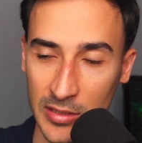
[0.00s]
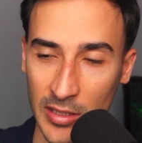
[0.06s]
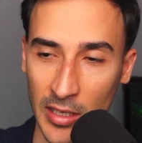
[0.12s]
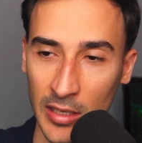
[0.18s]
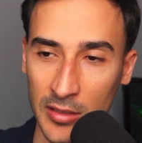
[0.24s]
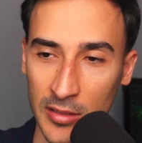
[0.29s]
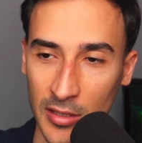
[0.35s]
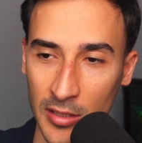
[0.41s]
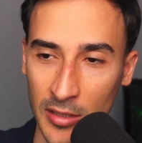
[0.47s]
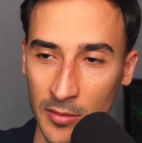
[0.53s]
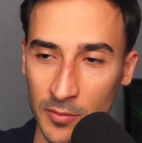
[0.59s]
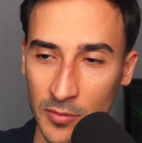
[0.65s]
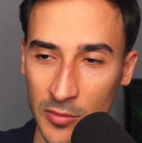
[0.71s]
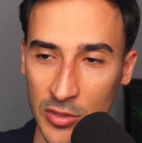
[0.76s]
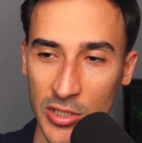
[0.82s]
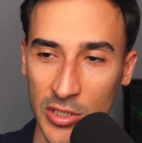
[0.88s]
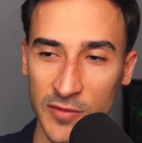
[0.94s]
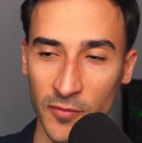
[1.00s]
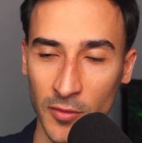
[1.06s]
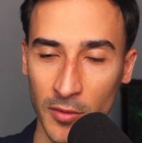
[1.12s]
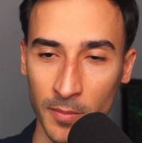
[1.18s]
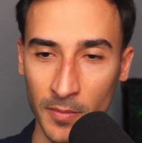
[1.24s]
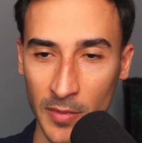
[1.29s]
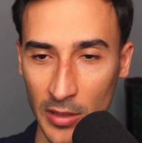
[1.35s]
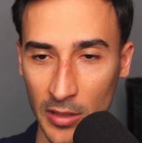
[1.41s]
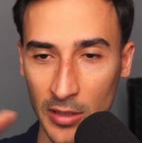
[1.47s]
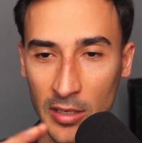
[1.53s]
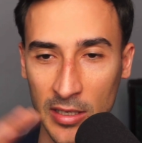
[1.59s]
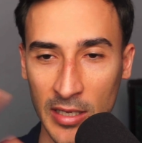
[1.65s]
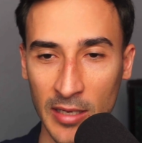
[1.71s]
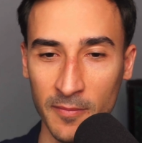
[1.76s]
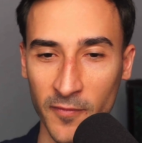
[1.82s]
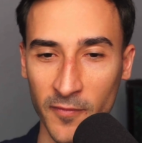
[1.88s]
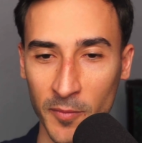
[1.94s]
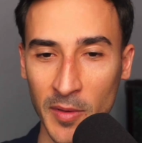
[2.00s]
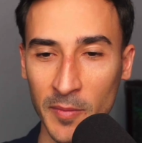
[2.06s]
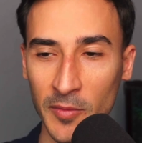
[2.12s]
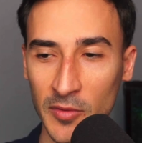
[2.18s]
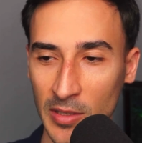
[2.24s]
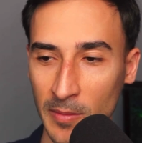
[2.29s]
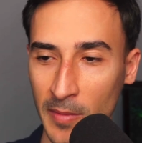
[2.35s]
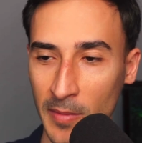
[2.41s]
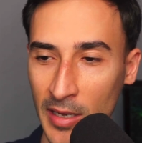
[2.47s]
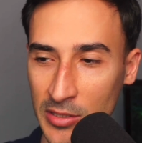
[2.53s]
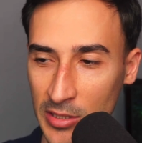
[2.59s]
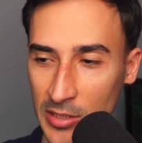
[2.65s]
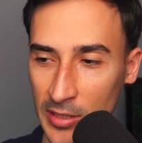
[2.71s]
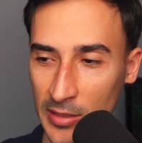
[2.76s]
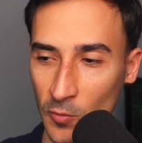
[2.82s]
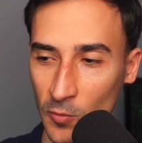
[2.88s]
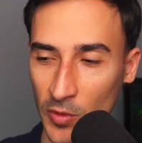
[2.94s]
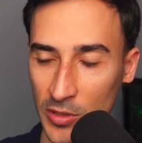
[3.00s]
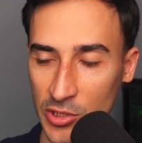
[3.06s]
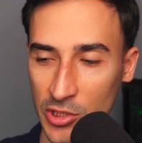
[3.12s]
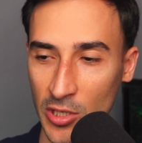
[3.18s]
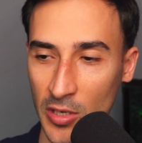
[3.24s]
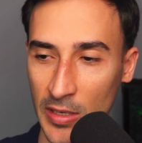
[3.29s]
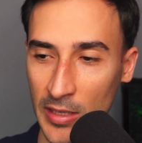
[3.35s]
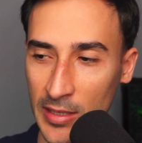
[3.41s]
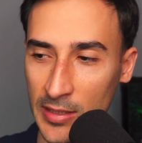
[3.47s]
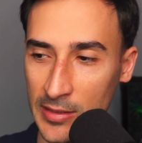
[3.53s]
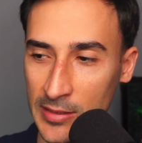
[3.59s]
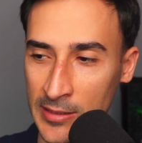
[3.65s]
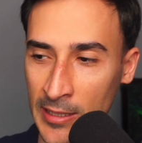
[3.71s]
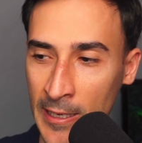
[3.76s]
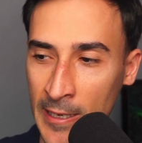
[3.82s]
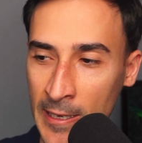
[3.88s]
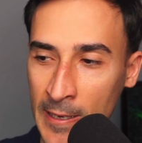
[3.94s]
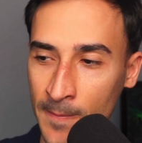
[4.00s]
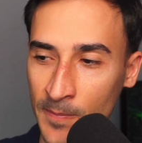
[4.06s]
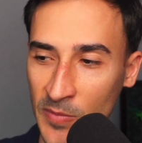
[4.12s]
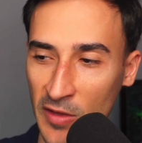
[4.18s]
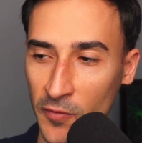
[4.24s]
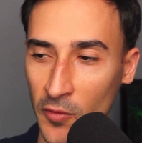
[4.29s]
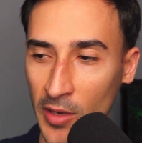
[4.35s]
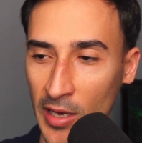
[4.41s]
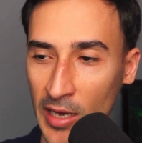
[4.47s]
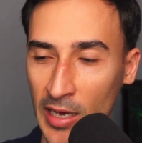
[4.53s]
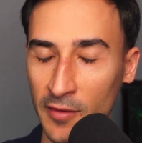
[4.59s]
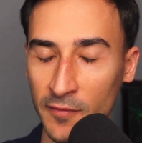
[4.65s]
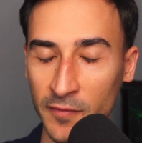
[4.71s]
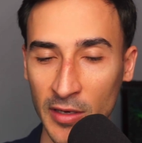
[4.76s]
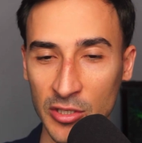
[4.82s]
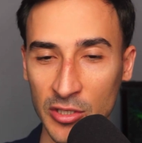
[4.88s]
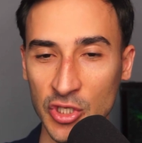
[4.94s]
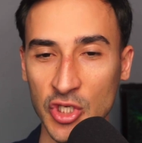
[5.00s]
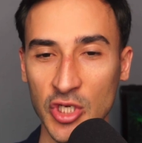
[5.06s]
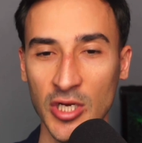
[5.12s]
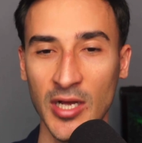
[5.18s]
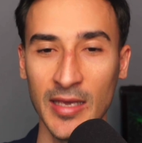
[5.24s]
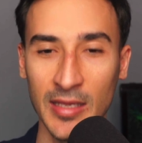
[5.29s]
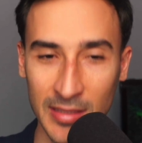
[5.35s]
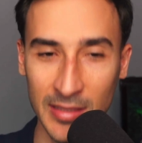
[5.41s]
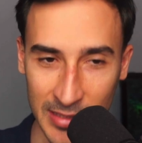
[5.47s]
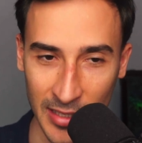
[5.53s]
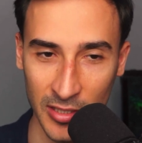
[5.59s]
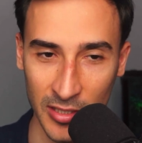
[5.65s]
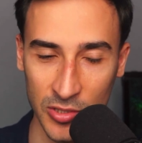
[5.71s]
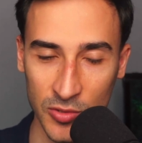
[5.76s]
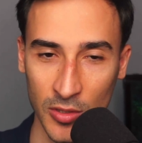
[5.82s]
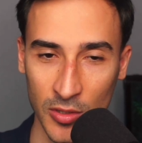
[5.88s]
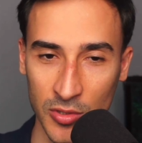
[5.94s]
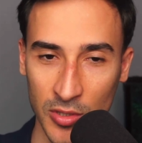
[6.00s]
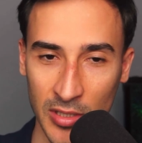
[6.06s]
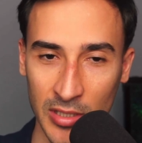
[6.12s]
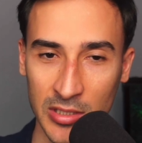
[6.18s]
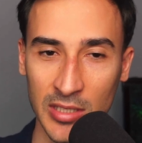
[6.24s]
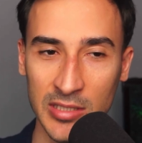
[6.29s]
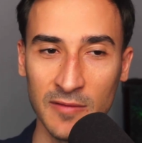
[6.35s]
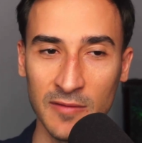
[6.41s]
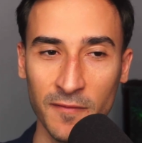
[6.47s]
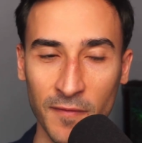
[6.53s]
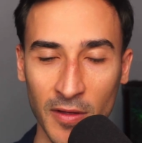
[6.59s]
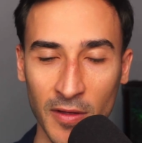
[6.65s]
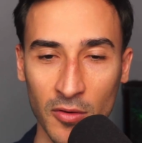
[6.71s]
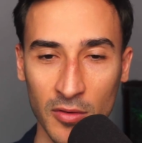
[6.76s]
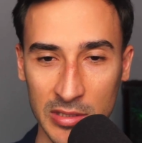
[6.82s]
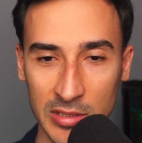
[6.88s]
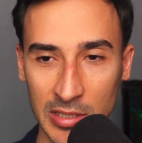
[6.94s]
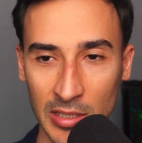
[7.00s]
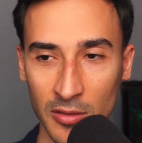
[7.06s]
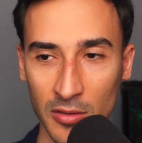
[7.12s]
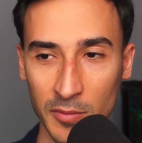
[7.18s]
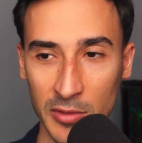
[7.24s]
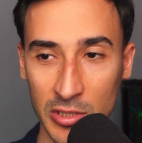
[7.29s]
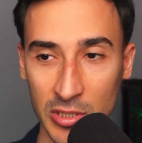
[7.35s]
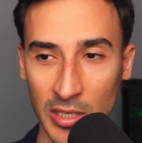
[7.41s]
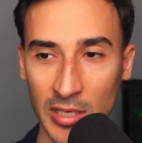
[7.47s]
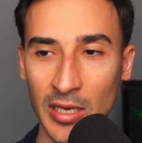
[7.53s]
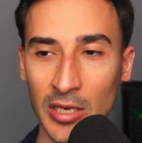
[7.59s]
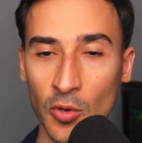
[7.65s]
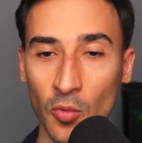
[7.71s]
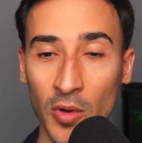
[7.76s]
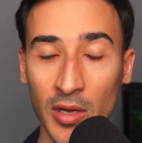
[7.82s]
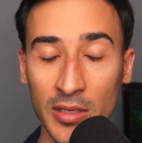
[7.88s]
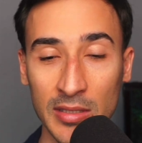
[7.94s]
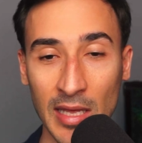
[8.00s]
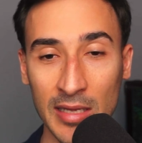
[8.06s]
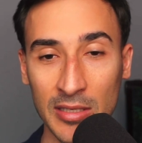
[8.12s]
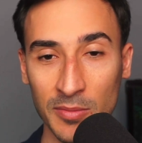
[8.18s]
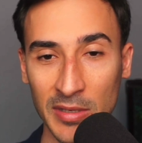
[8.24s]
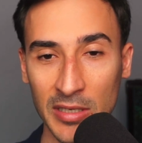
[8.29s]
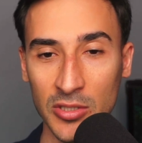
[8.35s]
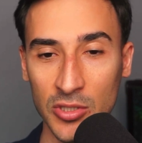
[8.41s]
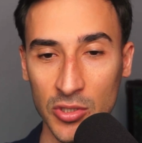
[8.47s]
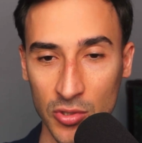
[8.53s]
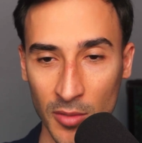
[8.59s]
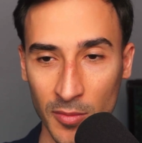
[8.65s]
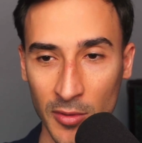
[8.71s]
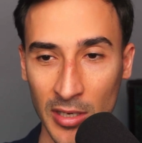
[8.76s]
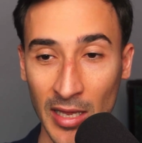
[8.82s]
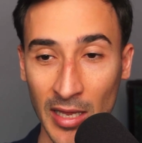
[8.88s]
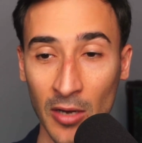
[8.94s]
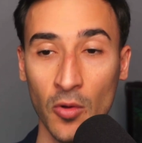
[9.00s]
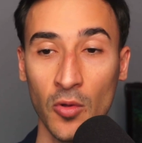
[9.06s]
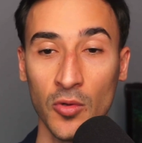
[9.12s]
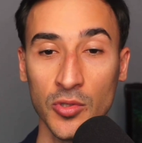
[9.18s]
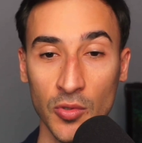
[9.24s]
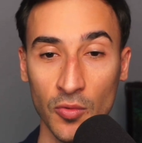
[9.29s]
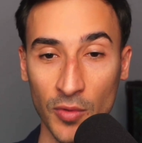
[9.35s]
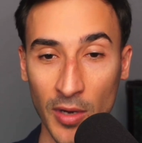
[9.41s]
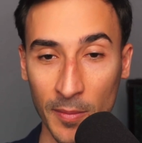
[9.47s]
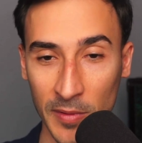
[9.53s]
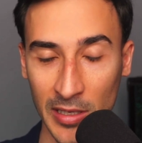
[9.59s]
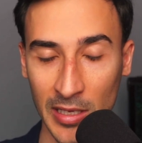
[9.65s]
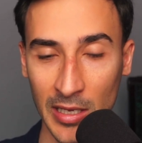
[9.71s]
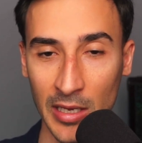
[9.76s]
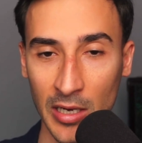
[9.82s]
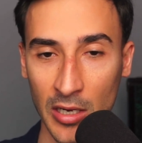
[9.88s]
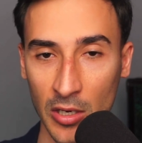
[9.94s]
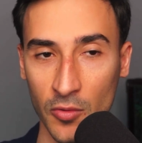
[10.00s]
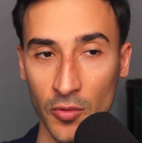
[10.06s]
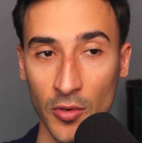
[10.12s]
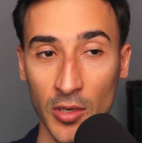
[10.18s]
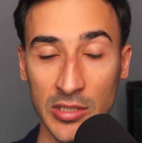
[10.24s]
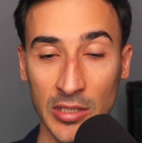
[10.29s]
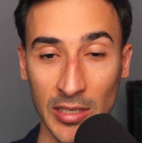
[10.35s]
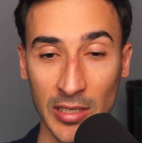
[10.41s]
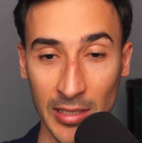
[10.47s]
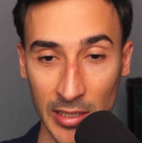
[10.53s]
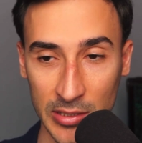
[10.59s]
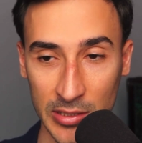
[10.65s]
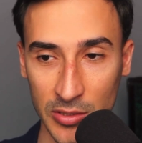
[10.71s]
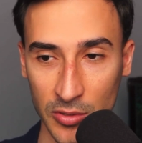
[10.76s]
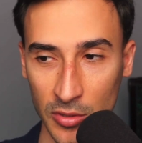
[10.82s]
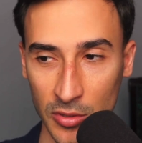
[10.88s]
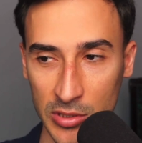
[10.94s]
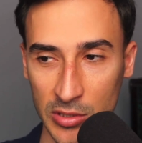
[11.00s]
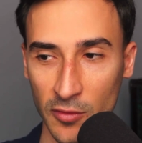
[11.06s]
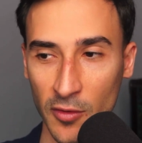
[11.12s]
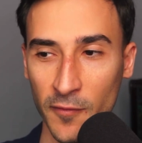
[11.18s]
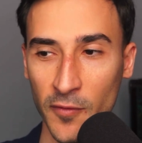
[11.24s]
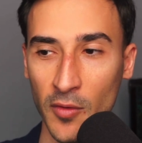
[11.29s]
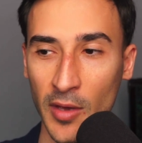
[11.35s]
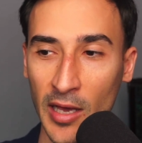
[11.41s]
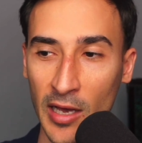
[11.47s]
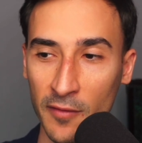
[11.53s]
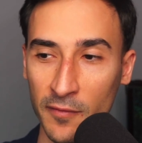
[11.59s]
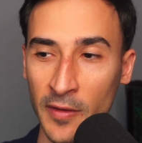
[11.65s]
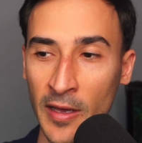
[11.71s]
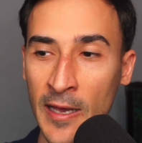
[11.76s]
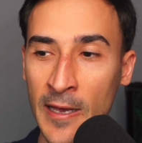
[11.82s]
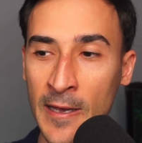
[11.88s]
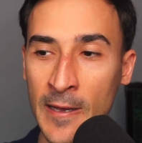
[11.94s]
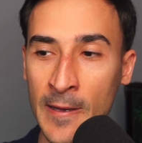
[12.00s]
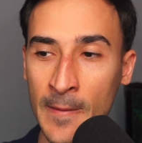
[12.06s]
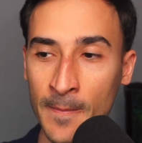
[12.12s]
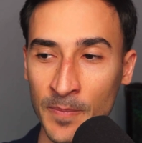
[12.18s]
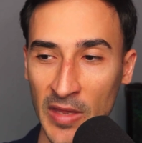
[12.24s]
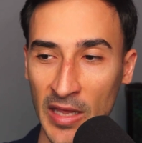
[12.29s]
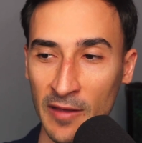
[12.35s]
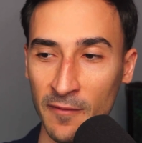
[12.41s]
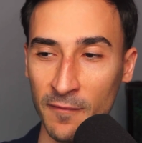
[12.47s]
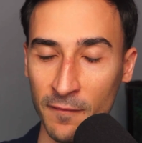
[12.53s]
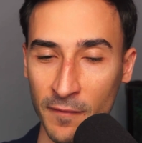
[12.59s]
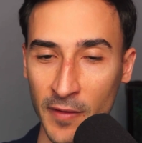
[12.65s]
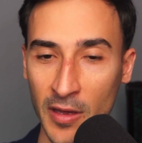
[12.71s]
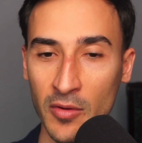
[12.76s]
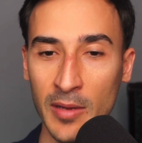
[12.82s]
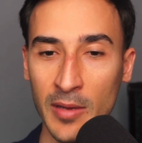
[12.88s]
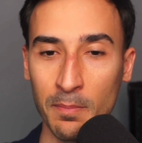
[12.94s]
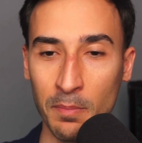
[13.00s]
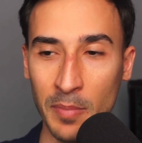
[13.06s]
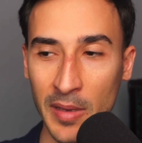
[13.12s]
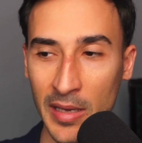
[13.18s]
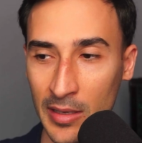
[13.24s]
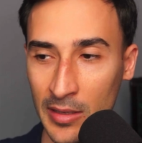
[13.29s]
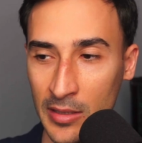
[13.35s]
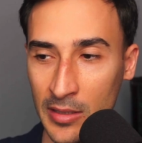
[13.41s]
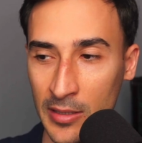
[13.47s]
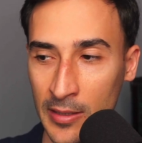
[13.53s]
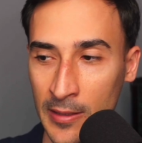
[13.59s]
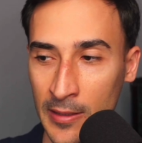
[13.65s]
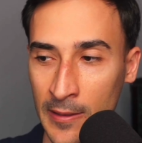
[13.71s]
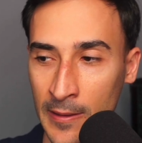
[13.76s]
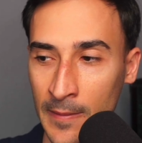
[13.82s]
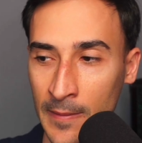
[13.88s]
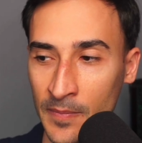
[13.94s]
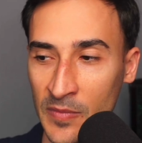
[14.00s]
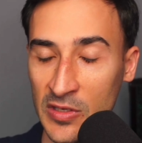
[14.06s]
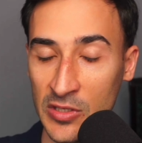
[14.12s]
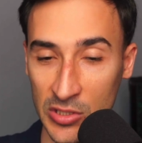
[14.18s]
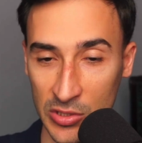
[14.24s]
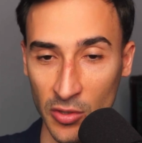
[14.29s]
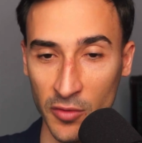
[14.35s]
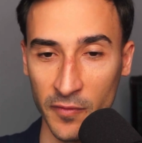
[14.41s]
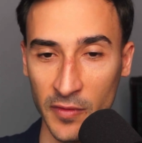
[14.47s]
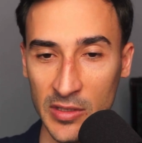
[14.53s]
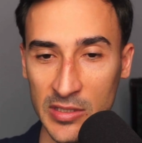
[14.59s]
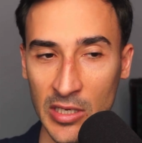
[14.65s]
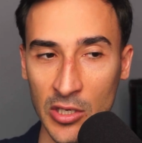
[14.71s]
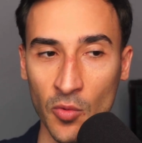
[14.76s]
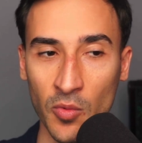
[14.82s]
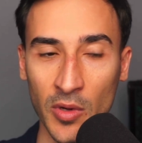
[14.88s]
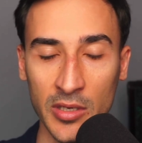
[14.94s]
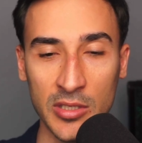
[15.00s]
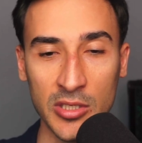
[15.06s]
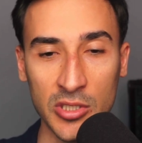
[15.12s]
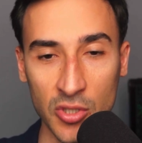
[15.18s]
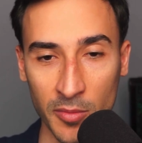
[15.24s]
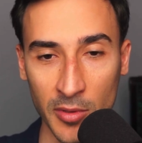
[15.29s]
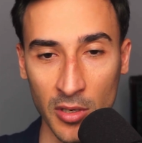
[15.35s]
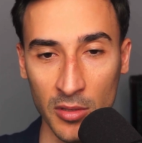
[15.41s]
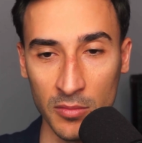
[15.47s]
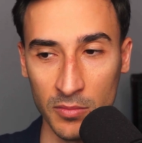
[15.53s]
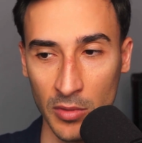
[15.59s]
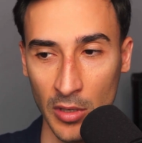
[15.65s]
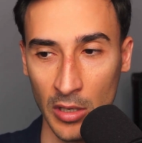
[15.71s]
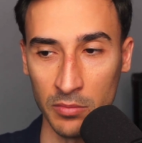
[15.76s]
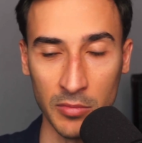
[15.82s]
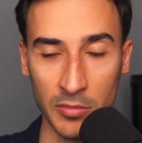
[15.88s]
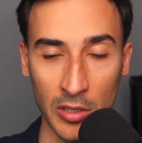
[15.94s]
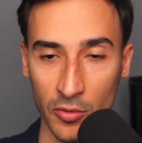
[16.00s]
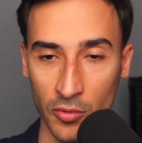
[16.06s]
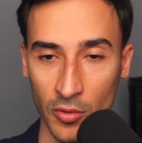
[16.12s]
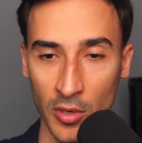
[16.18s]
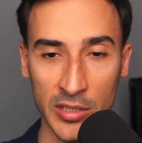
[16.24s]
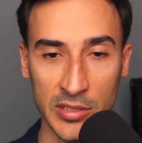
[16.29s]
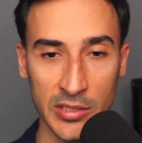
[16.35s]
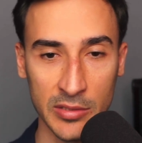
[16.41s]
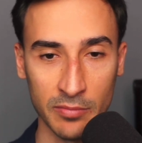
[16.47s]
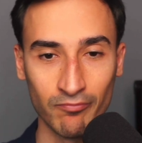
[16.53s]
And just for people to imagine what sharding is, if you have a giant data structure that doesn't fit on a single machine and you want that to be distributed and also replicated across a cluster, so if you have a very big service that you want to distribute across